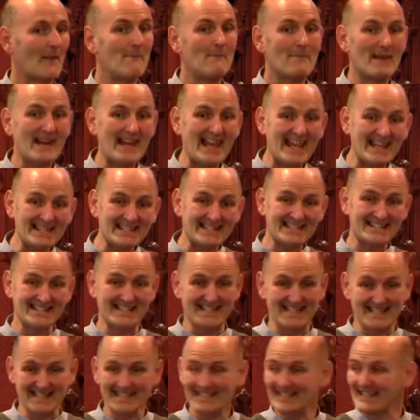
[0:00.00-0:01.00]

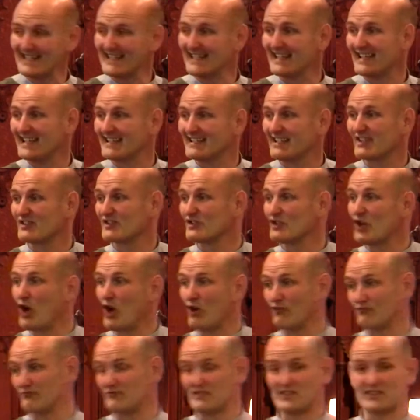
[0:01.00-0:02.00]
Blessing does
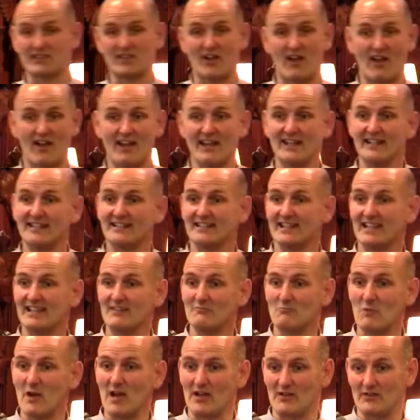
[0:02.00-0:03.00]
not reside
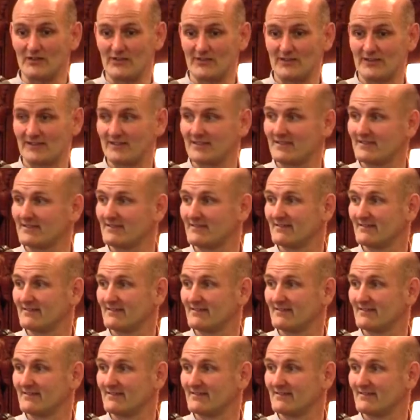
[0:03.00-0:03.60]
in wealth.